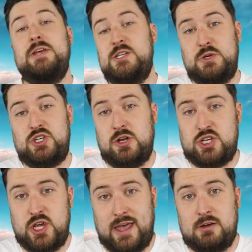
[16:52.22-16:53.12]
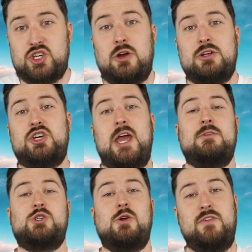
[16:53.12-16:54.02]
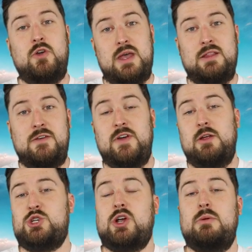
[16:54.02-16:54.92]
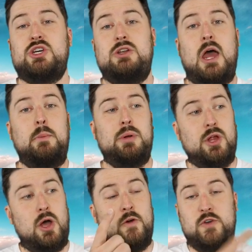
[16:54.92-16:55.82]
Please be sure to check out Sean Chandler's review in the video description down below.